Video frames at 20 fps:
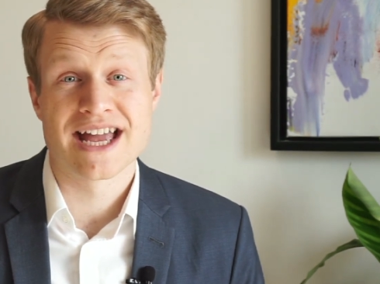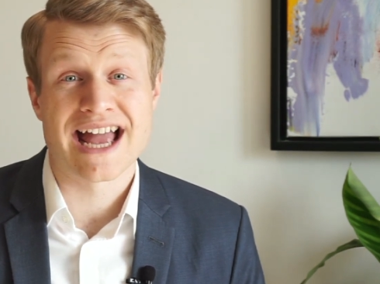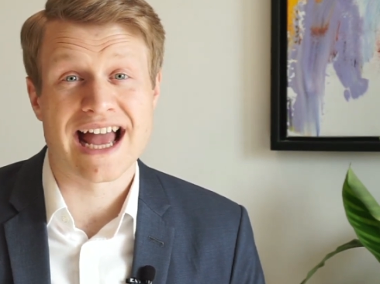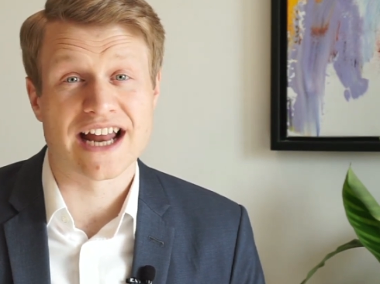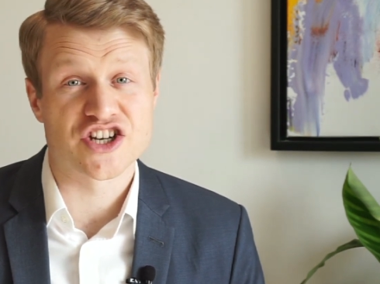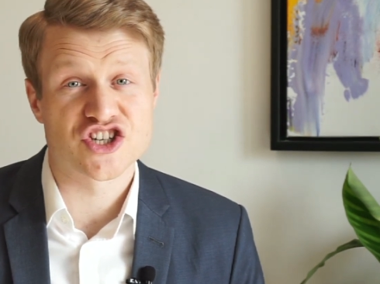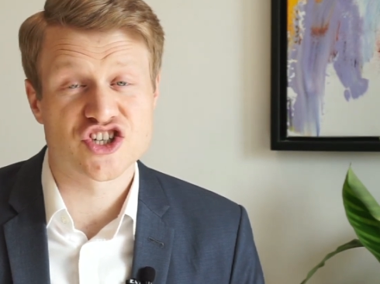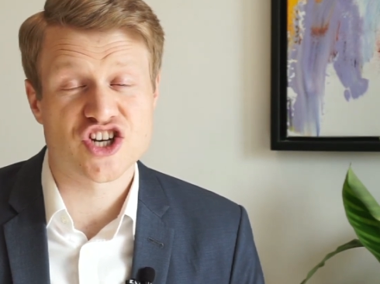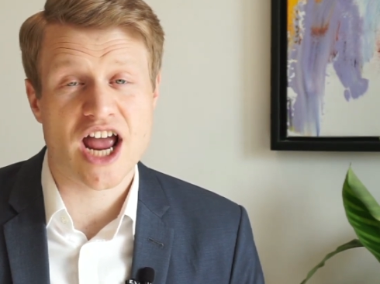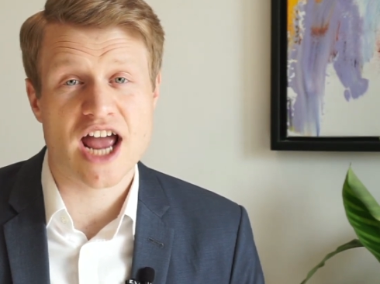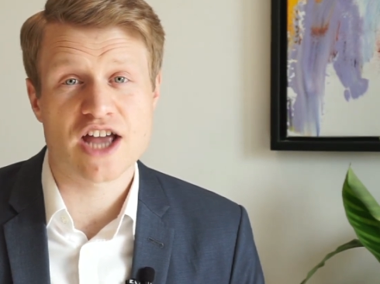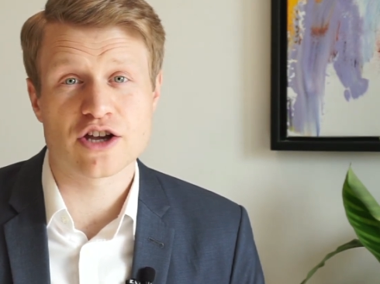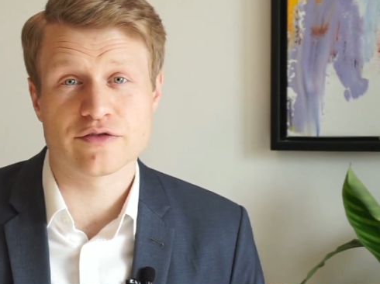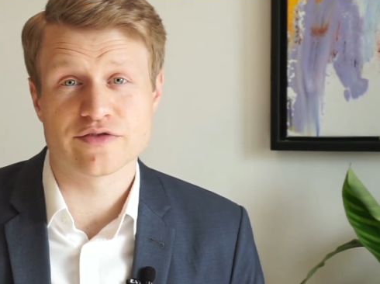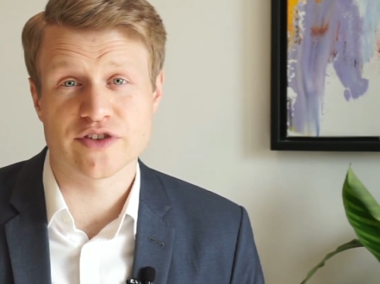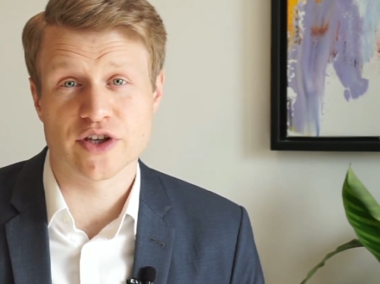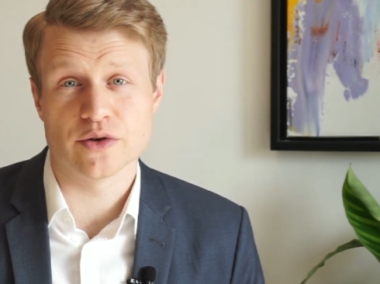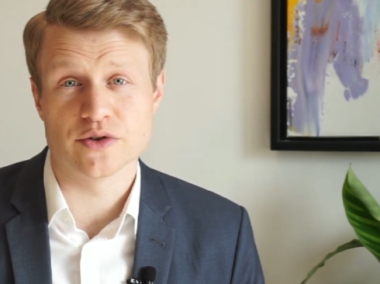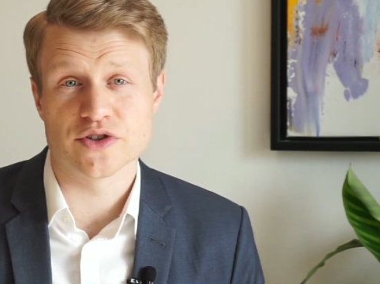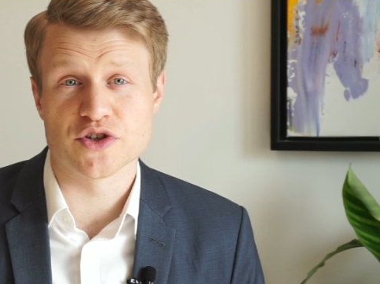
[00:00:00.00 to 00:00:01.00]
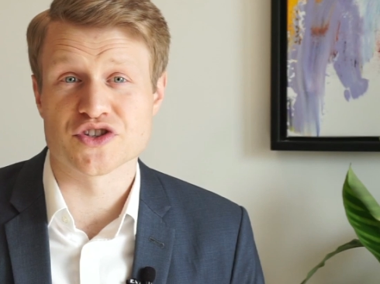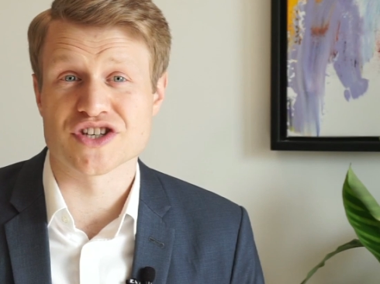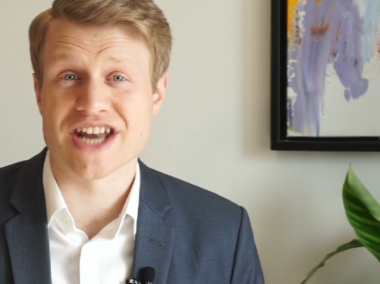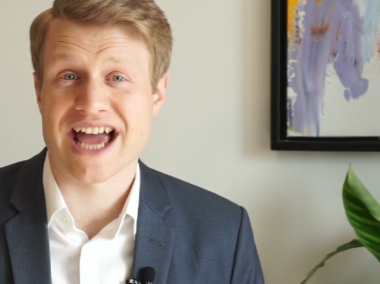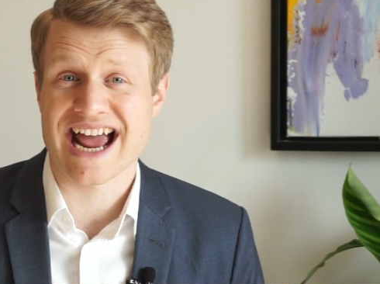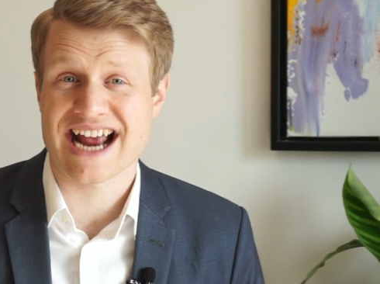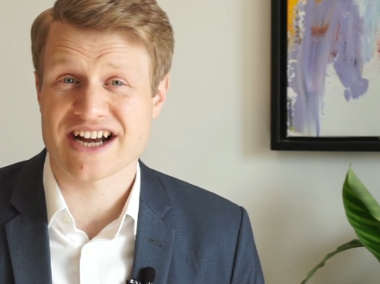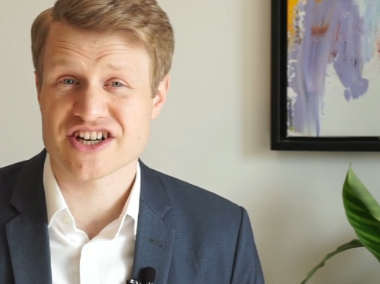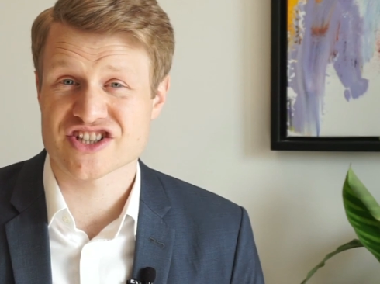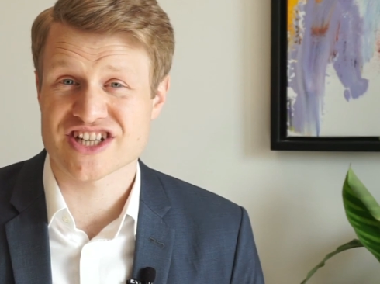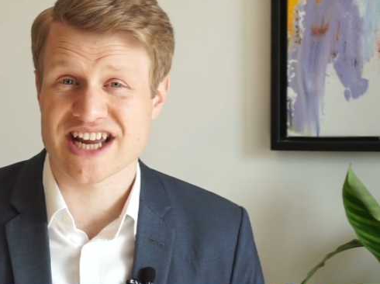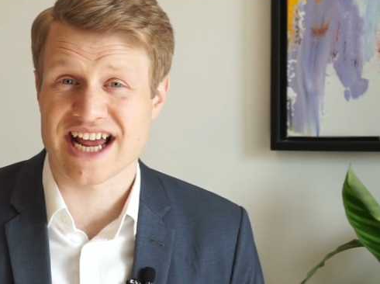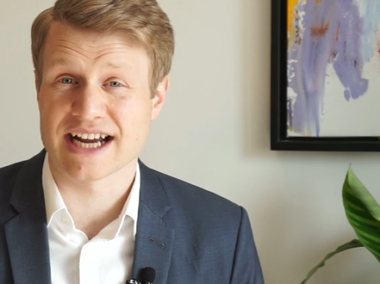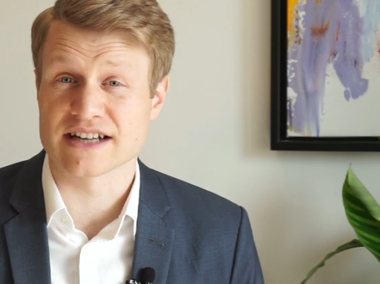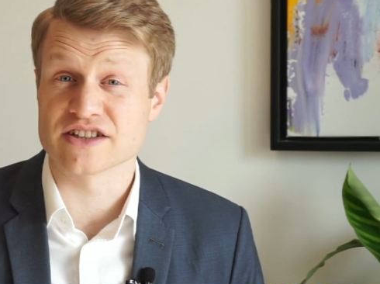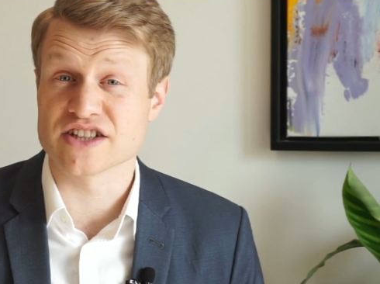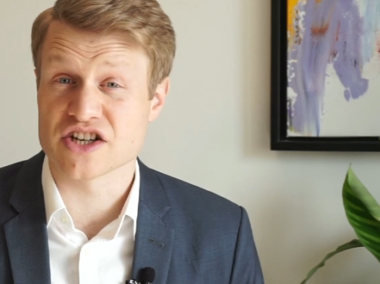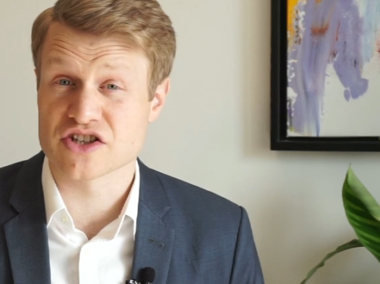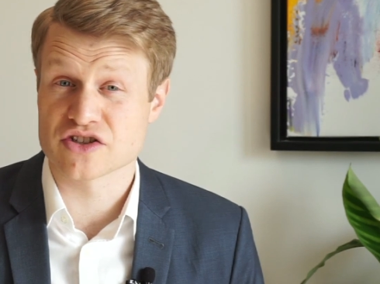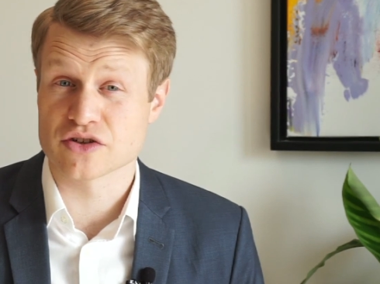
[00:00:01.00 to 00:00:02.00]
and share your views using the
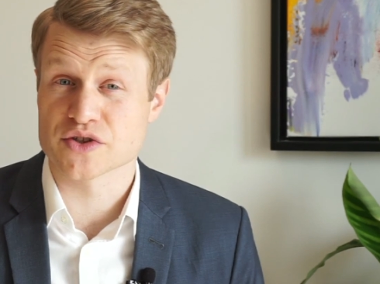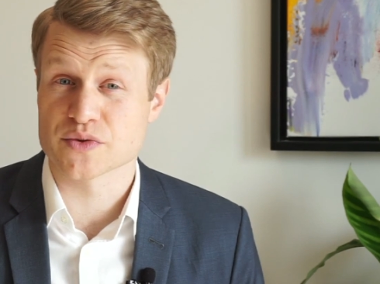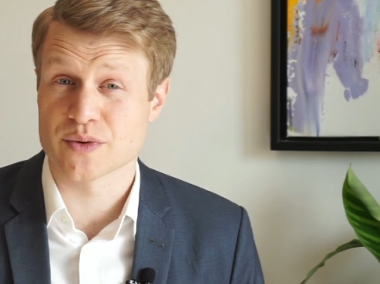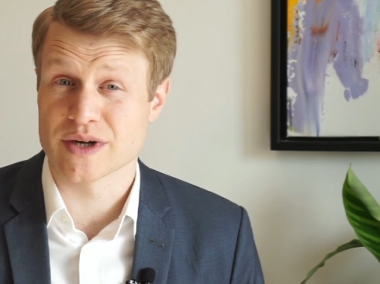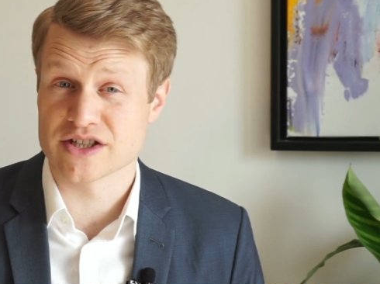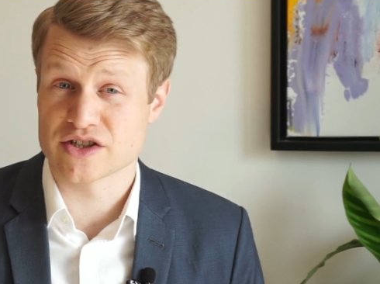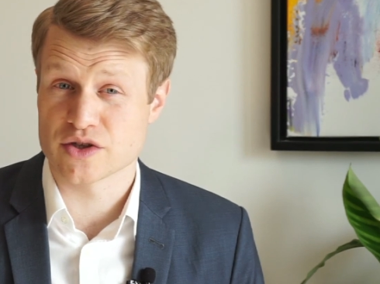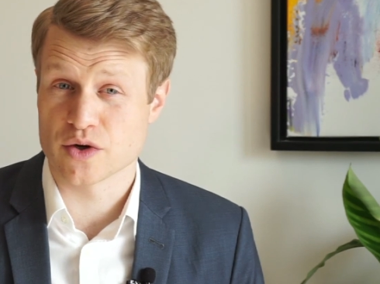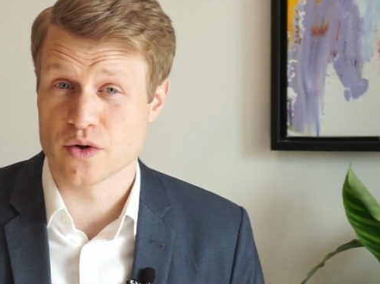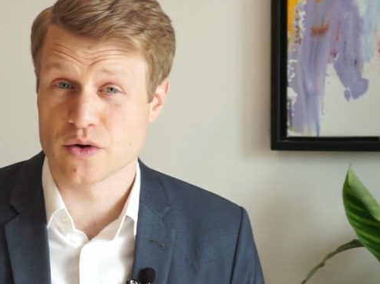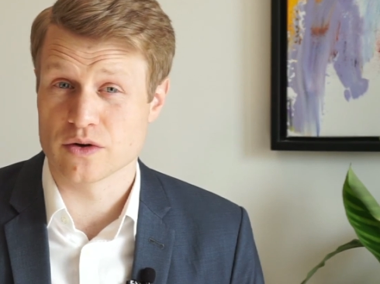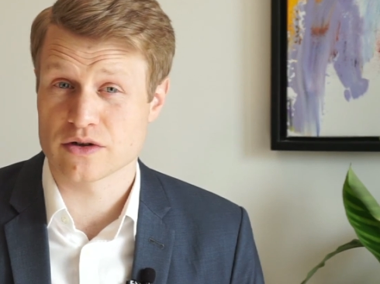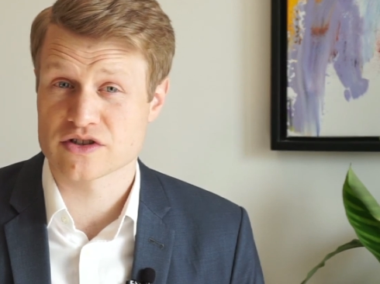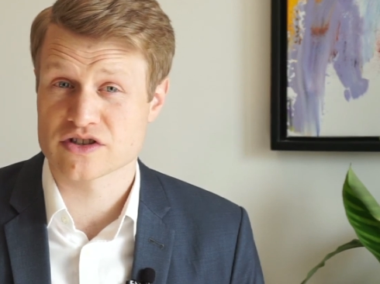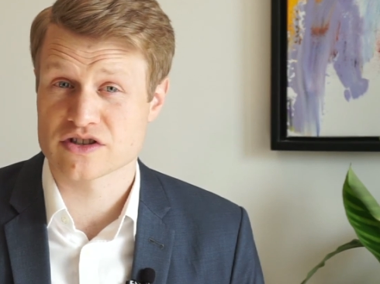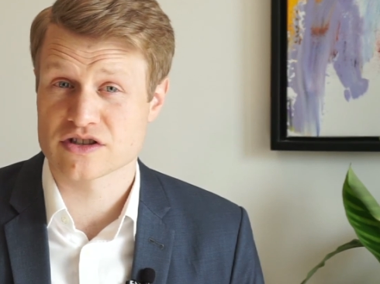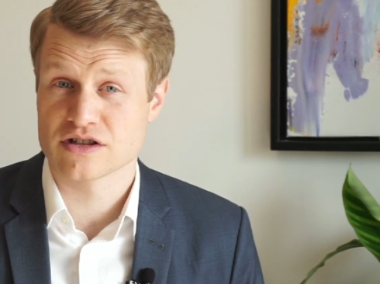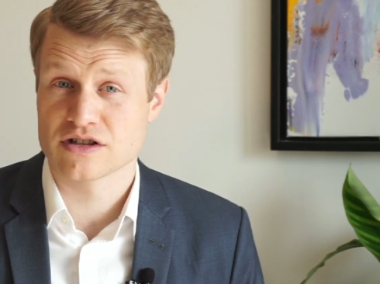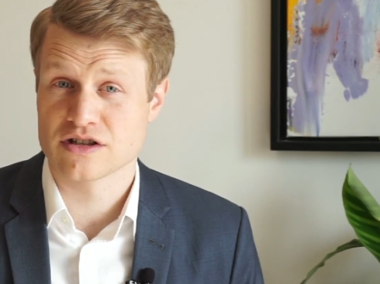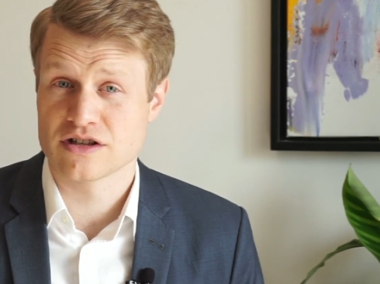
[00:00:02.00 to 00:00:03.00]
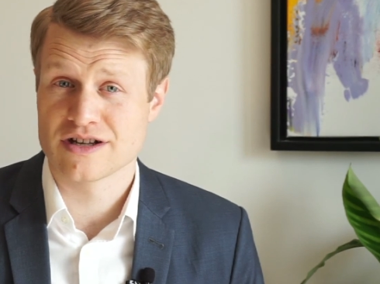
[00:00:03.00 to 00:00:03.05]
hashtag Digital Twin Talks.